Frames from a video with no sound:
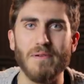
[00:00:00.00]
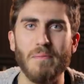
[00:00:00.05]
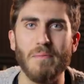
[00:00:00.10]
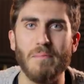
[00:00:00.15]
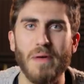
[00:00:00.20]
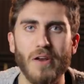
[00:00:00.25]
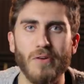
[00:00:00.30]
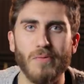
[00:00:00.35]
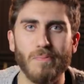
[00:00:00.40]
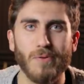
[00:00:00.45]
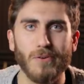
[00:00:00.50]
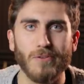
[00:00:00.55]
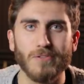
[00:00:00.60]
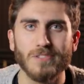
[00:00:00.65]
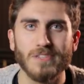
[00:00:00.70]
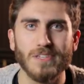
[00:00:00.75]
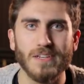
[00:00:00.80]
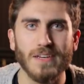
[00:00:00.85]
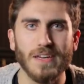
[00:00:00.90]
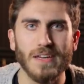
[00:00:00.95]
a better
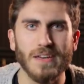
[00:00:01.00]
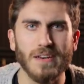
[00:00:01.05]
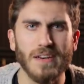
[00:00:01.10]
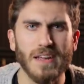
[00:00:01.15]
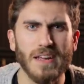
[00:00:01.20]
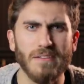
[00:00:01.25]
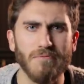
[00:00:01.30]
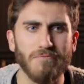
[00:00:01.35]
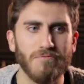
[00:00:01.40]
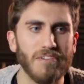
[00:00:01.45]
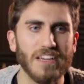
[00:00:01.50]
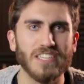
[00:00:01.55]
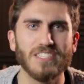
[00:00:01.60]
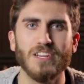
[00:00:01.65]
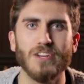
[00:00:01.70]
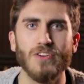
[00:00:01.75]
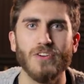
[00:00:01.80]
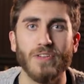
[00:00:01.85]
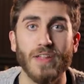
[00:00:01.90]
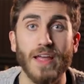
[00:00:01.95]
person and, and
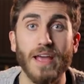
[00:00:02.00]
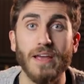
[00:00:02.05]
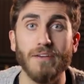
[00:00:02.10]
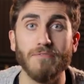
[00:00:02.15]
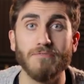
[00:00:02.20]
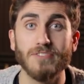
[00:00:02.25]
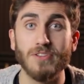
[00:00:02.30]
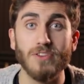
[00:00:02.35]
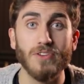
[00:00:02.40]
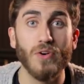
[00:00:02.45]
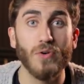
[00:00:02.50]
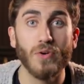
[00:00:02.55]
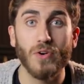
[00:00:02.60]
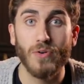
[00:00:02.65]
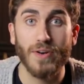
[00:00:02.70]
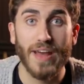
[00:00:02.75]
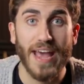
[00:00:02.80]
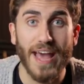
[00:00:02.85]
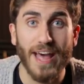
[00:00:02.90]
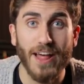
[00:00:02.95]
fixing your life so you don't
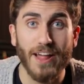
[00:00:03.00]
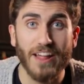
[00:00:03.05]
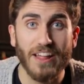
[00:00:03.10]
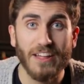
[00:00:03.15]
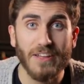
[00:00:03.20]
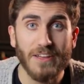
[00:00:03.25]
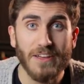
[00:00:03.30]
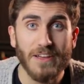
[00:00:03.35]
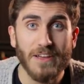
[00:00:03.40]
go to hell.